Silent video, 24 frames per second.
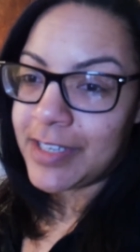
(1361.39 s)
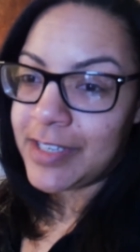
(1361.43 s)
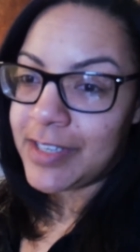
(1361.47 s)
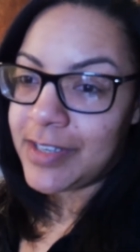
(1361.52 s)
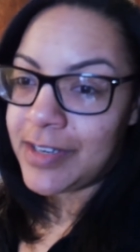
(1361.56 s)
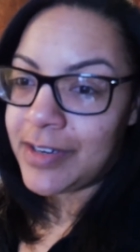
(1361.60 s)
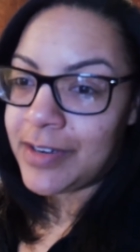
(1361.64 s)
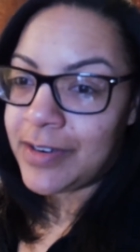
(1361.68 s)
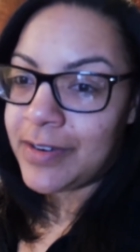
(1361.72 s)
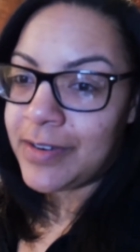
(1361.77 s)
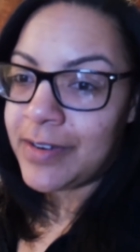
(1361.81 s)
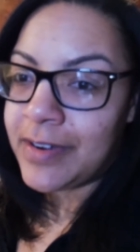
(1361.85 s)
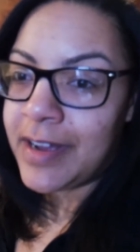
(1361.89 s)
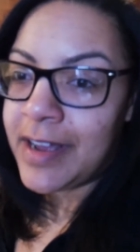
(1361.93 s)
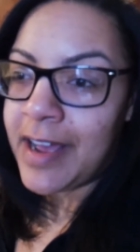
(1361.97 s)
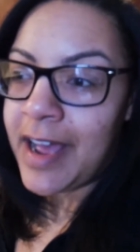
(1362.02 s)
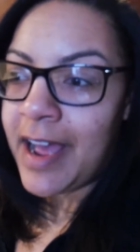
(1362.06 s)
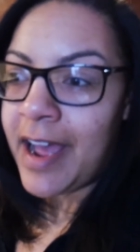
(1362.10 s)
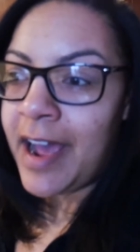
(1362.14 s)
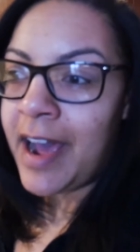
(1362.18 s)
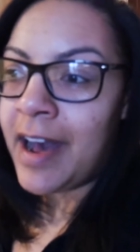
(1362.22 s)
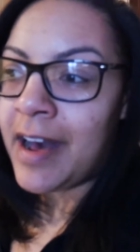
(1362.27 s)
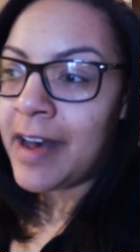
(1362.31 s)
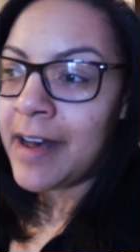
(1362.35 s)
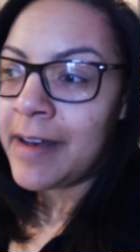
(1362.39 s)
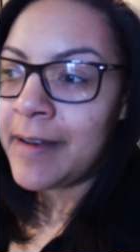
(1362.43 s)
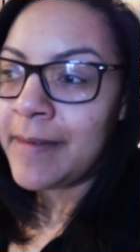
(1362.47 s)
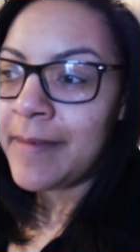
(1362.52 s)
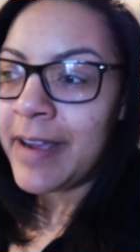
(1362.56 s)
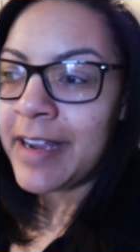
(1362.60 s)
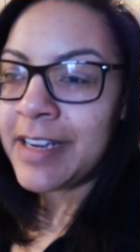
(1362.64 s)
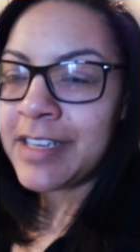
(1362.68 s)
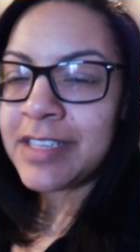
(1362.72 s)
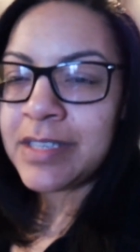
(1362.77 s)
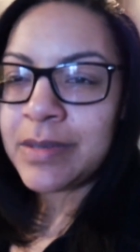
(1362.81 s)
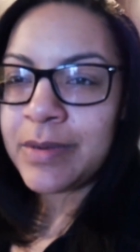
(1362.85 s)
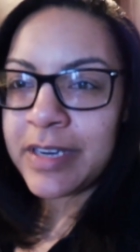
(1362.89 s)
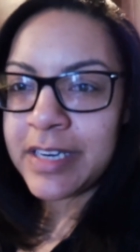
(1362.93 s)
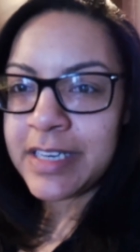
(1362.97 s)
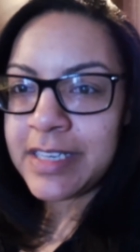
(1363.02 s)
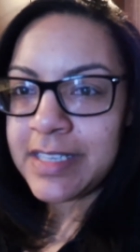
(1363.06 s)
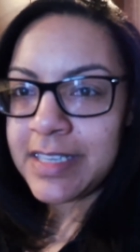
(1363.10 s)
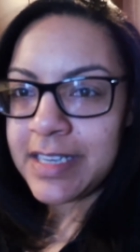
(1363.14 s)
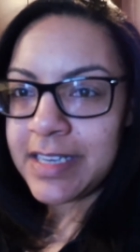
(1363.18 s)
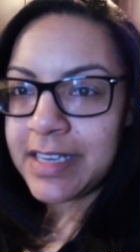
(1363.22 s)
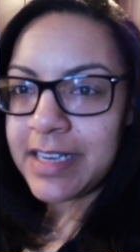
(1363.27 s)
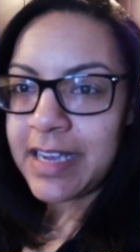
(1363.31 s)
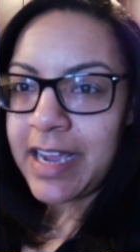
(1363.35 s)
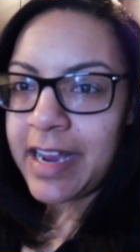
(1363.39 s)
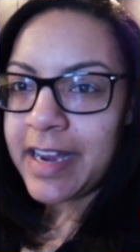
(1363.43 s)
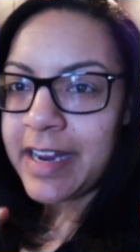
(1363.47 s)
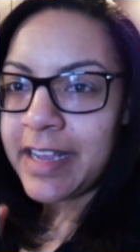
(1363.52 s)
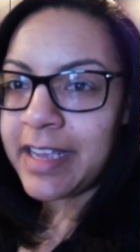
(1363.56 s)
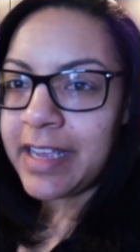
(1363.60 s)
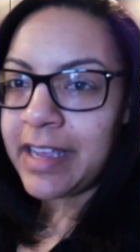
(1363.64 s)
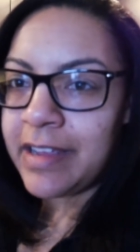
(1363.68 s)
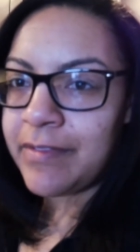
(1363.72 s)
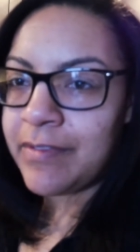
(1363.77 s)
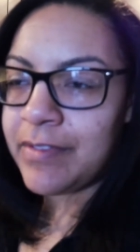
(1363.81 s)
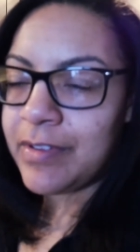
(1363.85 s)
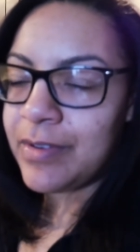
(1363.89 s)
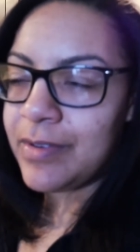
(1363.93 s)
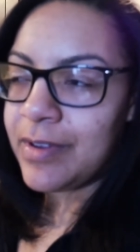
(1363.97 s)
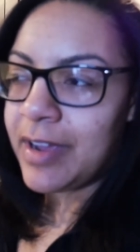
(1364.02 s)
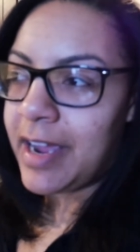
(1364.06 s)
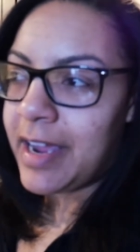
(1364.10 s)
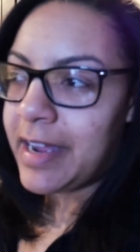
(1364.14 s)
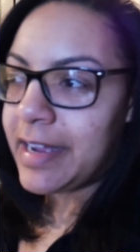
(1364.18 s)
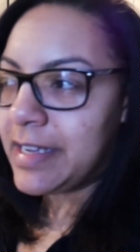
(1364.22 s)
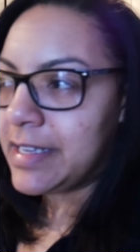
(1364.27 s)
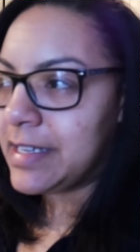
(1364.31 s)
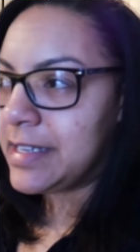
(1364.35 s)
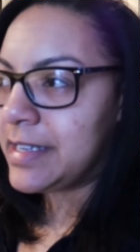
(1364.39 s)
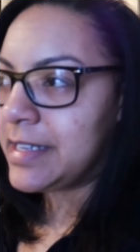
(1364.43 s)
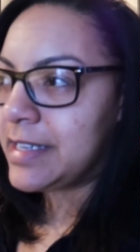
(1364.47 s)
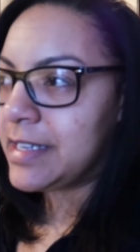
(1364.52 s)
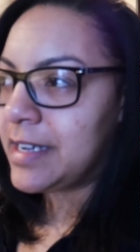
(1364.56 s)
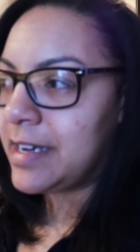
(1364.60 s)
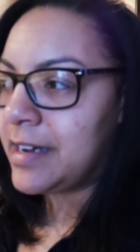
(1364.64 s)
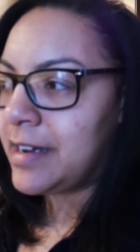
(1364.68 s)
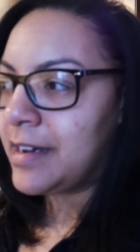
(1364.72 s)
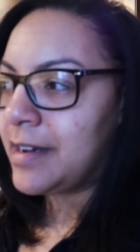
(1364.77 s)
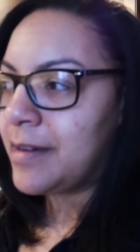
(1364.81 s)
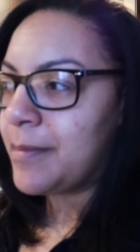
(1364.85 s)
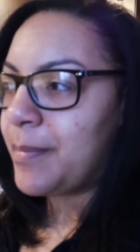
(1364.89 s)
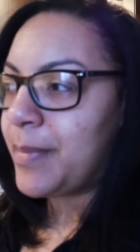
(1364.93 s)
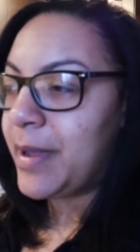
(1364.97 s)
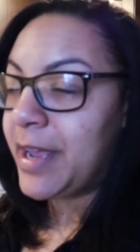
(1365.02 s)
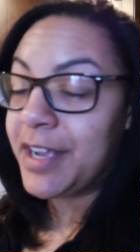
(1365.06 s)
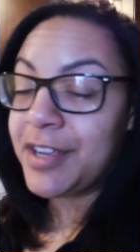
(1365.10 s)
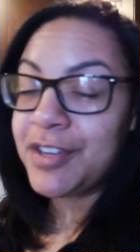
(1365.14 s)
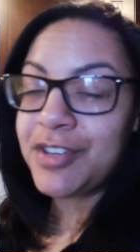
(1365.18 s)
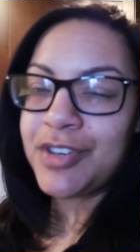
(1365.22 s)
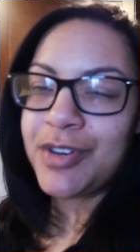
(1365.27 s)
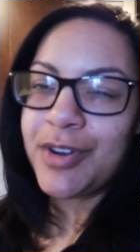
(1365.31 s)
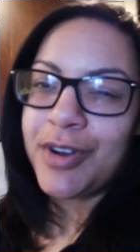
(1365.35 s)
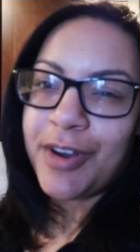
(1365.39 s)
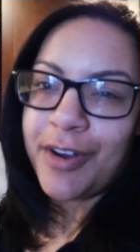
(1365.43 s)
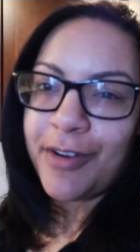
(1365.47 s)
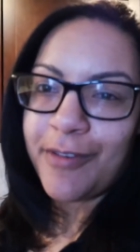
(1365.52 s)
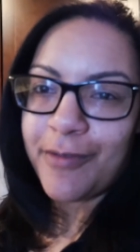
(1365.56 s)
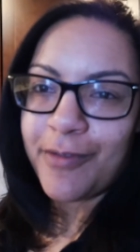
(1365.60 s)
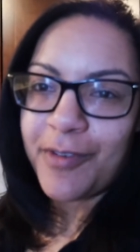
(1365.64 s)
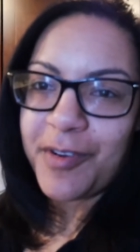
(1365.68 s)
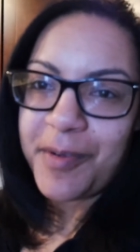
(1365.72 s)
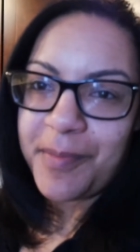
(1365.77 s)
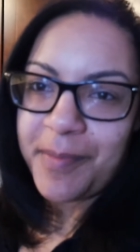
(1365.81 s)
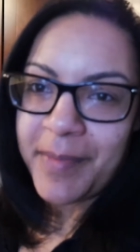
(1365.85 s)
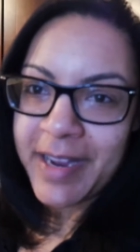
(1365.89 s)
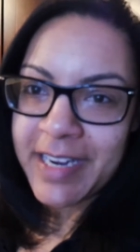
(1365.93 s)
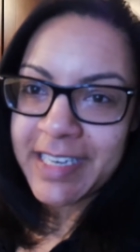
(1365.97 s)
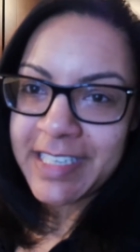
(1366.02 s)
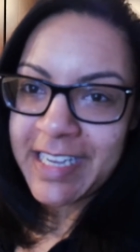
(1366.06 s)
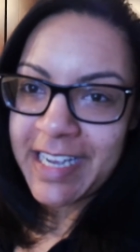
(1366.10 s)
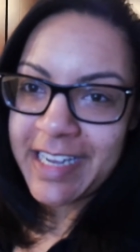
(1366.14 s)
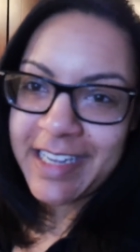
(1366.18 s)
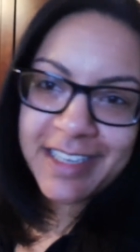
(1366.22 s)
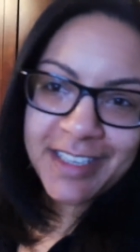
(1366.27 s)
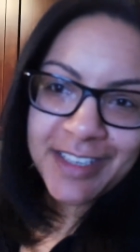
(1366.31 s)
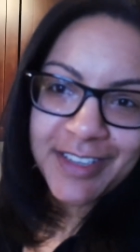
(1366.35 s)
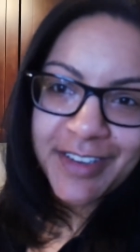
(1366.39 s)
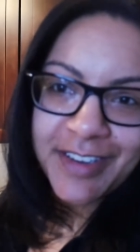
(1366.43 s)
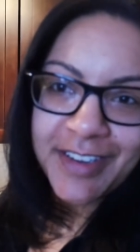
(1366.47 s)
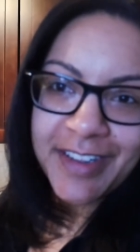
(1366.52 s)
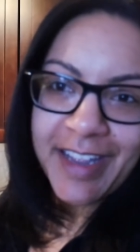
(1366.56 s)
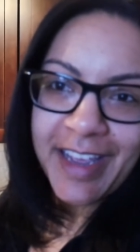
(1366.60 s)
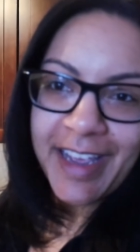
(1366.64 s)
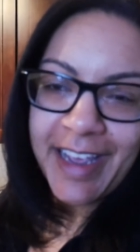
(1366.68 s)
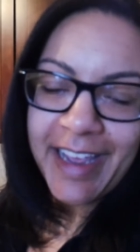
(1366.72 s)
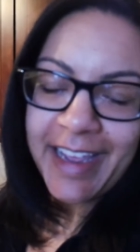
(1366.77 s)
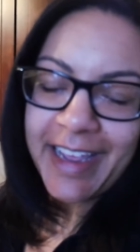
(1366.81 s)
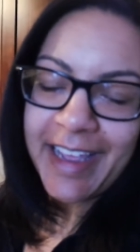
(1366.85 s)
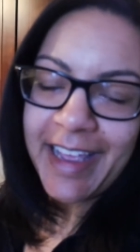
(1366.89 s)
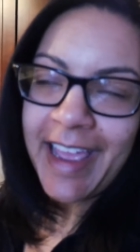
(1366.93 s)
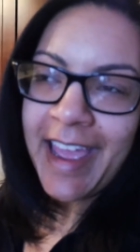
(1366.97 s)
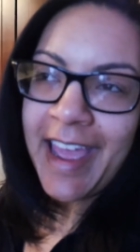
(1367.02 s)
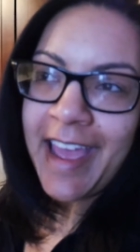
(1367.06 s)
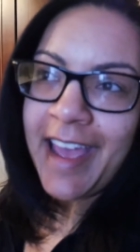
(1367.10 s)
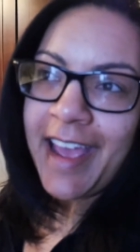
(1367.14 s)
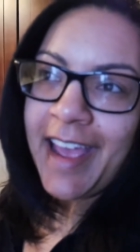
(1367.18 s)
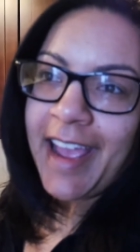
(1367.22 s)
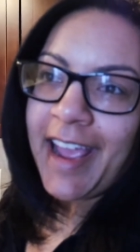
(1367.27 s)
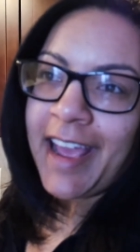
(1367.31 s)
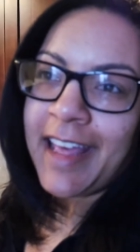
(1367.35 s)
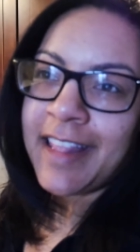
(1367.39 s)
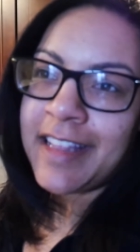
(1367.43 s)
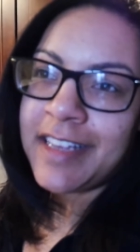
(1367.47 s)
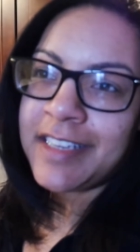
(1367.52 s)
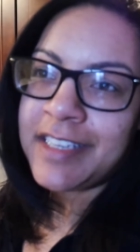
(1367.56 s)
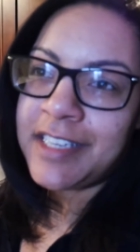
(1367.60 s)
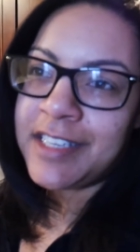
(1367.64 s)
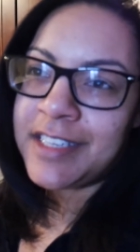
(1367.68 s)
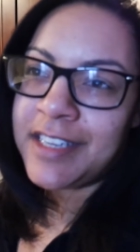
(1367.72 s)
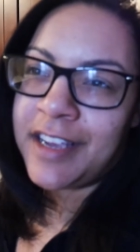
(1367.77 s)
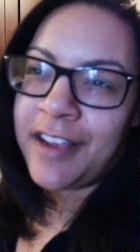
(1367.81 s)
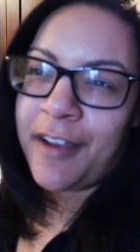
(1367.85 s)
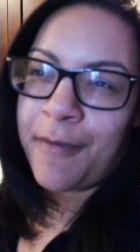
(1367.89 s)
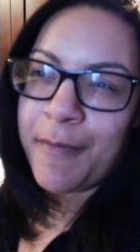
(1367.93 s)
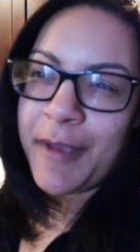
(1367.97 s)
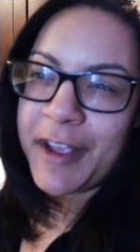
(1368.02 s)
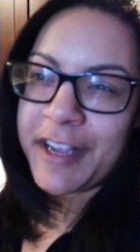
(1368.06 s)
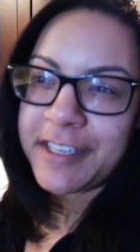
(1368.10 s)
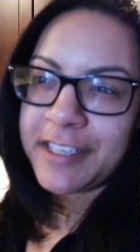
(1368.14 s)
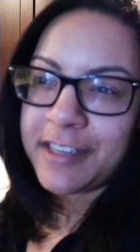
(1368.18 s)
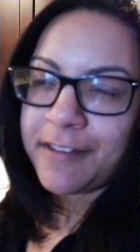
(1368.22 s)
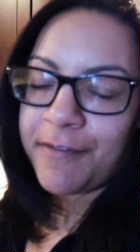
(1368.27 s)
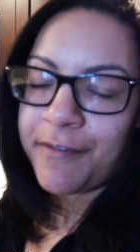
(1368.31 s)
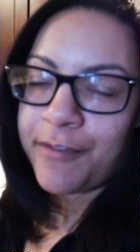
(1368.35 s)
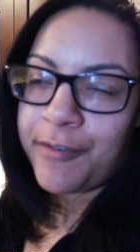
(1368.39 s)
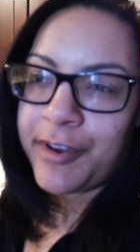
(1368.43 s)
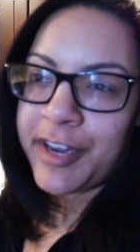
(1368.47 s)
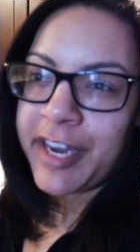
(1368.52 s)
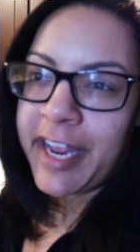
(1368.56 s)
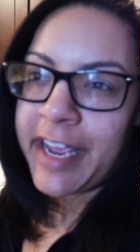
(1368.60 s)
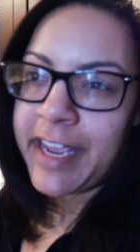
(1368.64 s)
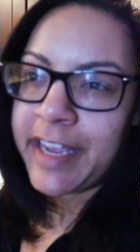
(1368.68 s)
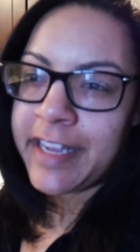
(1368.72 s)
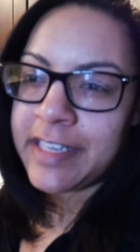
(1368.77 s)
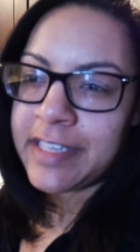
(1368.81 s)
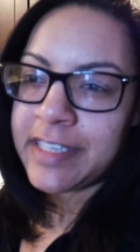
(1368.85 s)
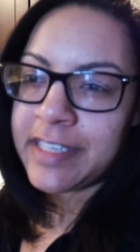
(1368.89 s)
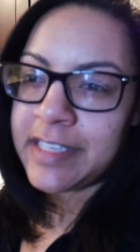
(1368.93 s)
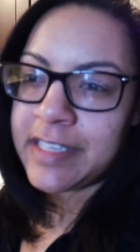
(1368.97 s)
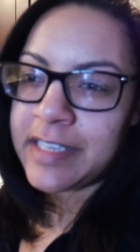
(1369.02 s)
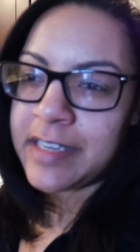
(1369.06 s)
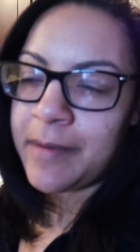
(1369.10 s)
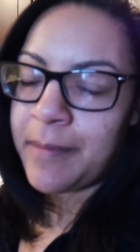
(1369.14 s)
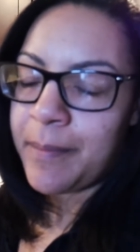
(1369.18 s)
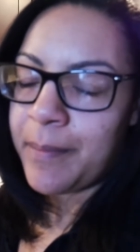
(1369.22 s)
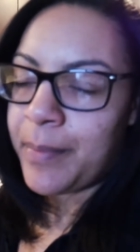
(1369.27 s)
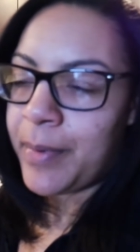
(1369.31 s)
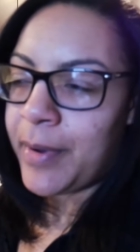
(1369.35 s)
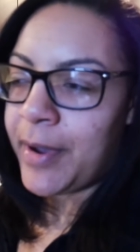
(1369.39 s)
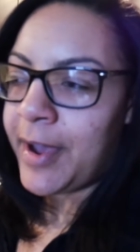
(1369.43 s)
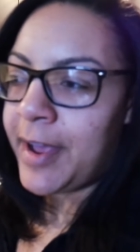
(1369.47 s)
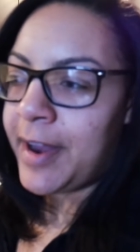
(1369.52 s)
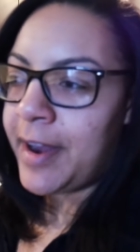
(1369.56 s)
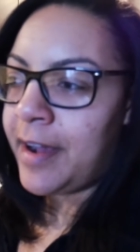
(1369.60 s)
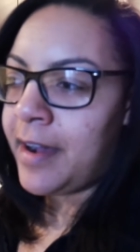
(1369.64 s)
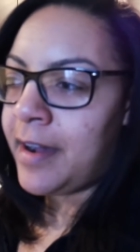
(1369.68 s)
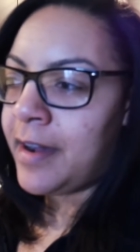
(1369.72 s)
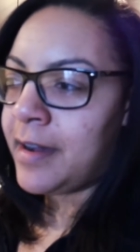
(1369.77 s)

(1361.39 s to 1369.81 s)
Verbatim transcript: So I just wanted to kind of give you guys a picture of what my days look like, and this is like a mix of 3 days, but